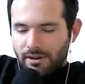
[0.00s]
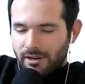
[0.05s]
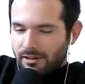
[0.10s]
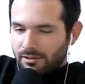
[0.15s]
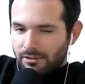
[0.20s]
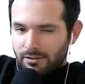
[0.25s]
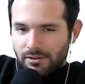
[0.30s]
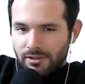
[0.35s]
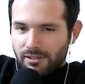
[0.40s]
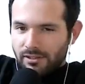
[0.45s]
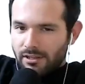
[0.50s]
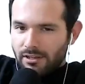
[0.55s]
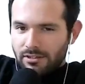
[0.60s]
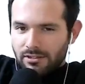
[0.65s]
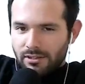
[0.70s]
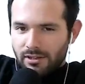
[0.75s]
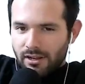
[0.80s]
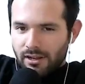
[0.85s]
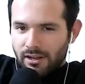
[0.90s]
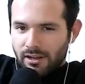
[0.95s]
Dude, get that shit
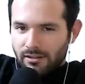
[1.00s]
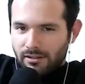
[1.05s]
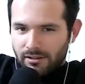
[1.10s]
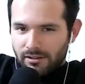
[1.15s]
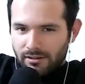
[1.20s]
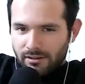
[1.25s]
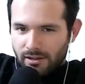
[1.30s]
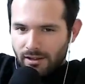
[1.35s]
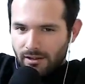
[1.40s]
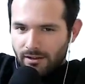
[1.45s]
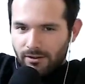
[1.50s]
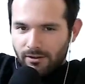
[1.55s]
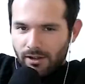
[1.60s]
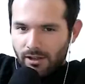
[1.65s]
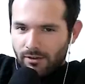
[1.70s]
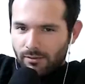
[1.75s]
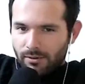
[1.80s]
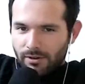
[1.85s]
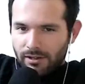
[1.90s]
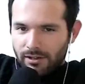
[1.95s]
out of there. I don't
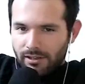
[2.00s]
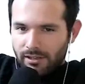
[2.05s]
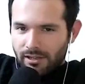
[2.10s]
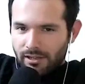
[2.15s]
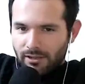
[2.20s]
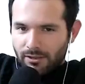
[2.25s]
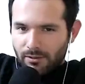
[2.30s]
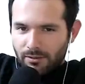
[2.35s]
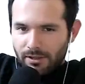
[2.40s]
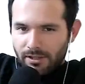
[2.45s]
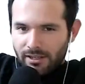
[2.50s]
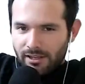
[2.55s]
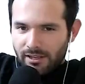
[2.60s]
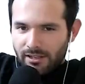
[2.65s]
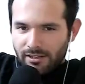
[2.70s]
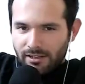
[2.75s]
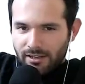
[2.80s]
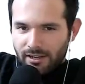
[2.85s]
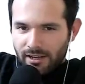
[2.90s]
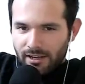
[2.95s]
want to kick you out like I
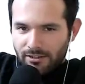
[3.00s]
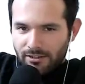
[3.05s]
did Andrew